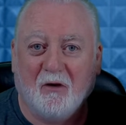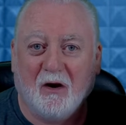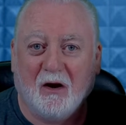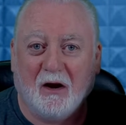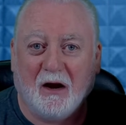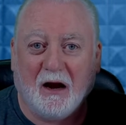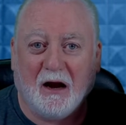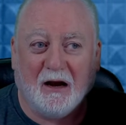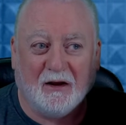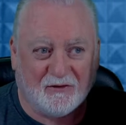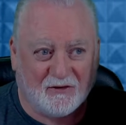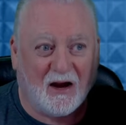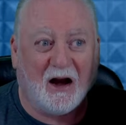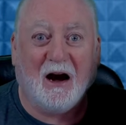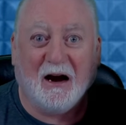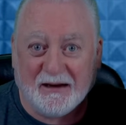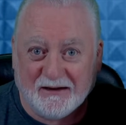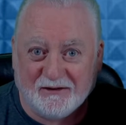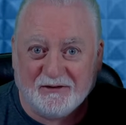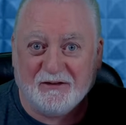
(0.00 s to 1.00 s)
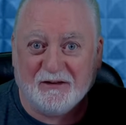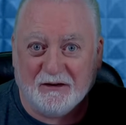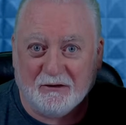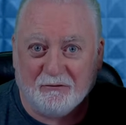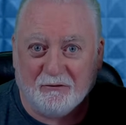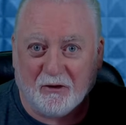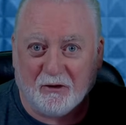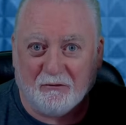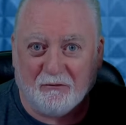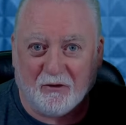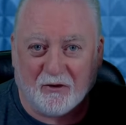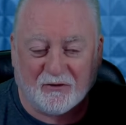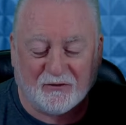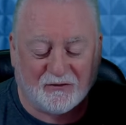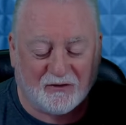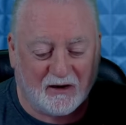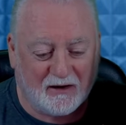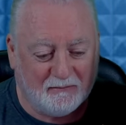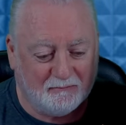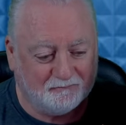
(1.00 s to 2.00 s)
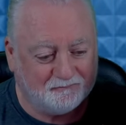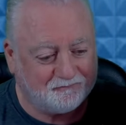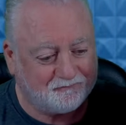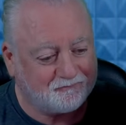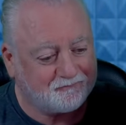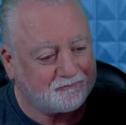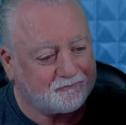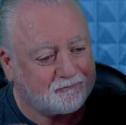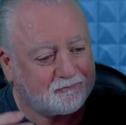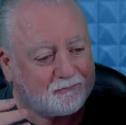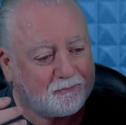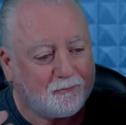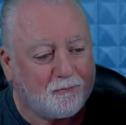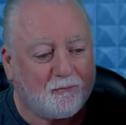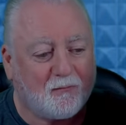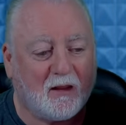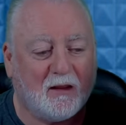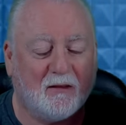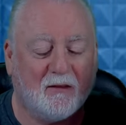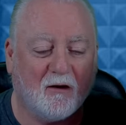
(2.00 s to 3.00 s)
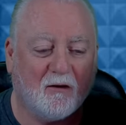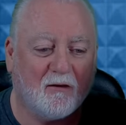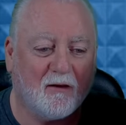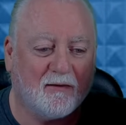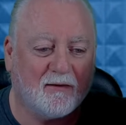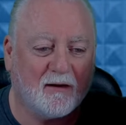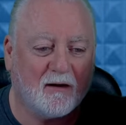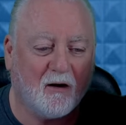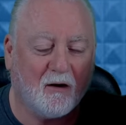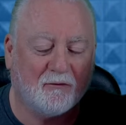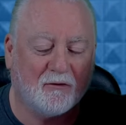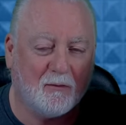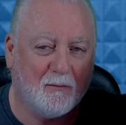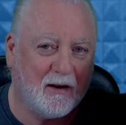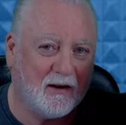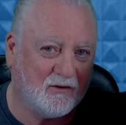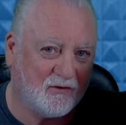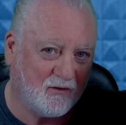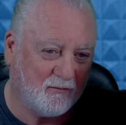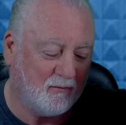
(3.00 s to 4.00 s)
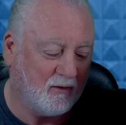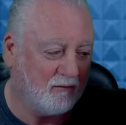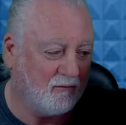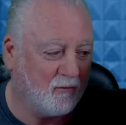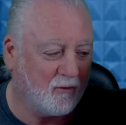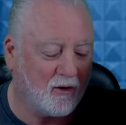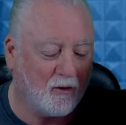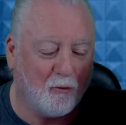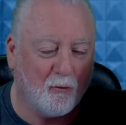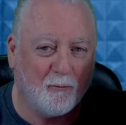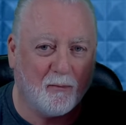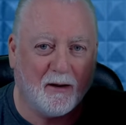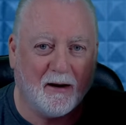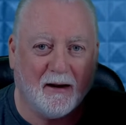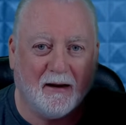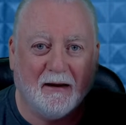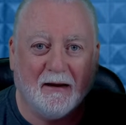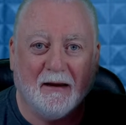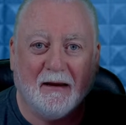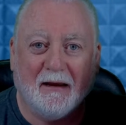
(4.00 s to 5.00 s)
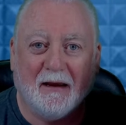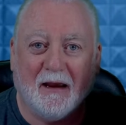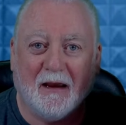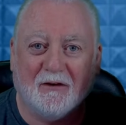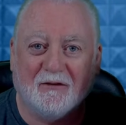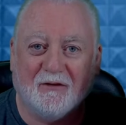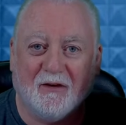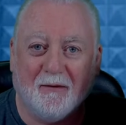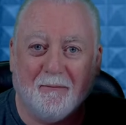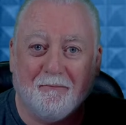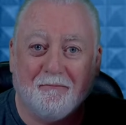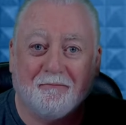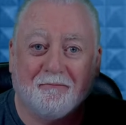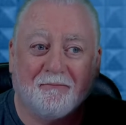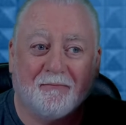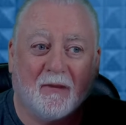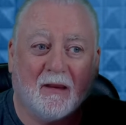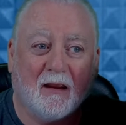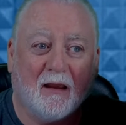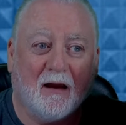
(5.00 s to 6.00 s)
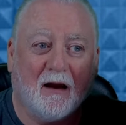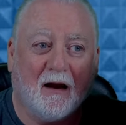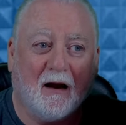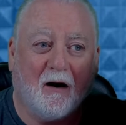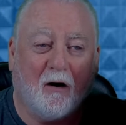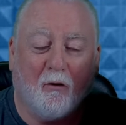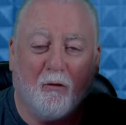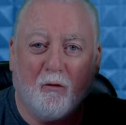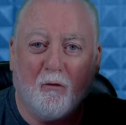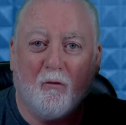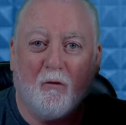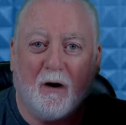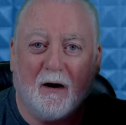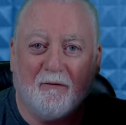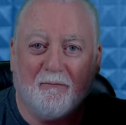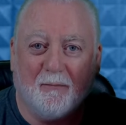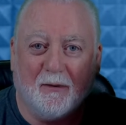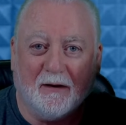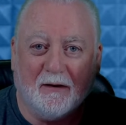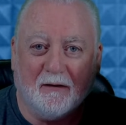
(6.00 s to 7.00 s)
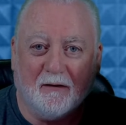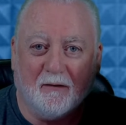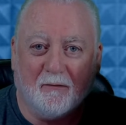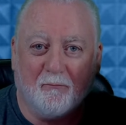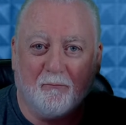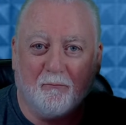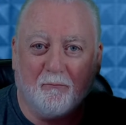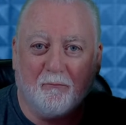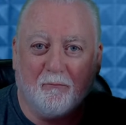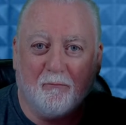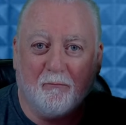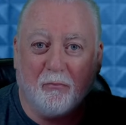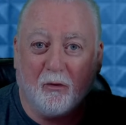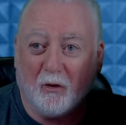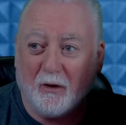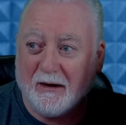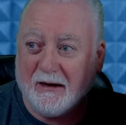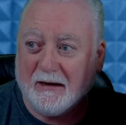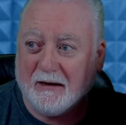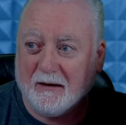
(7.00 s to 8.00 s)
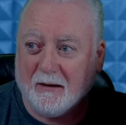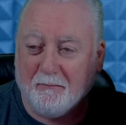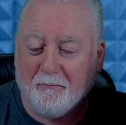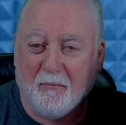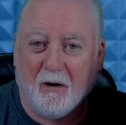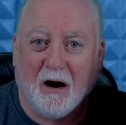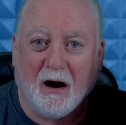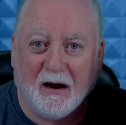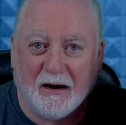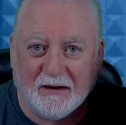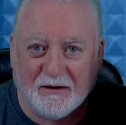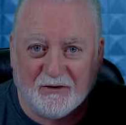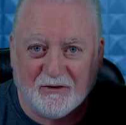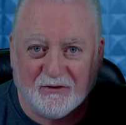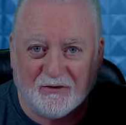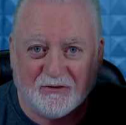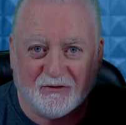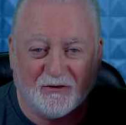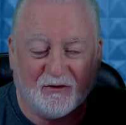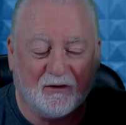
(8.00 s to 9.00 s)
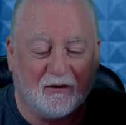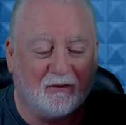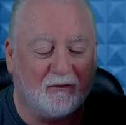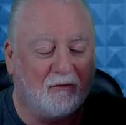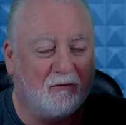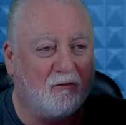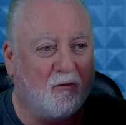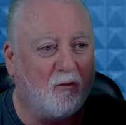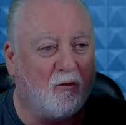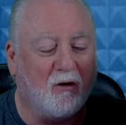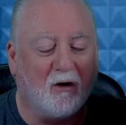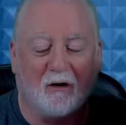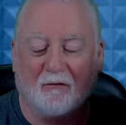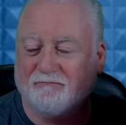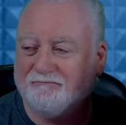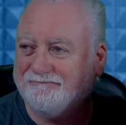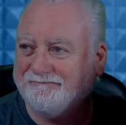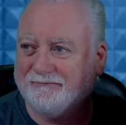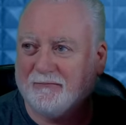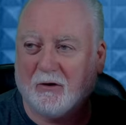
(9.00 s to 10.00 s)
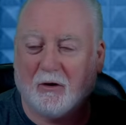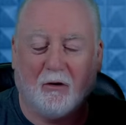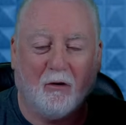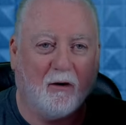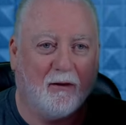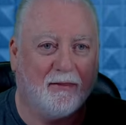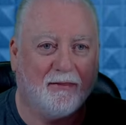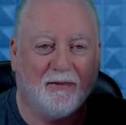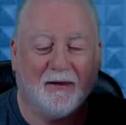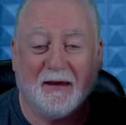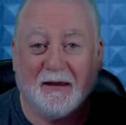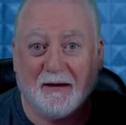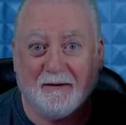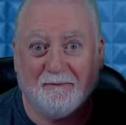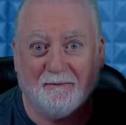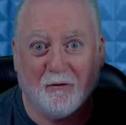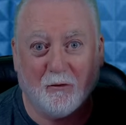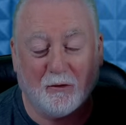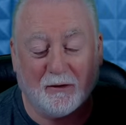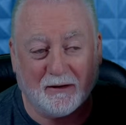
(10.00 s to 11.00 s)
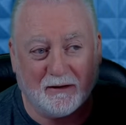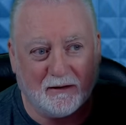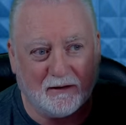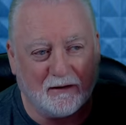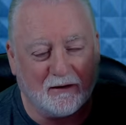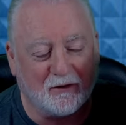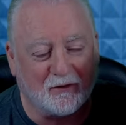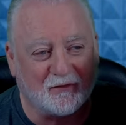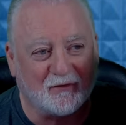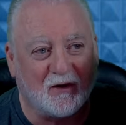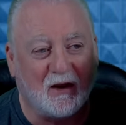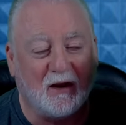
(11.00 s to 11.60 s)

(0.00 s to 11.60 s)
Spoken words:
as I see it for the first time. The other thing I have to mention before I open it is that although I've been playing in bands for 30, 40 years,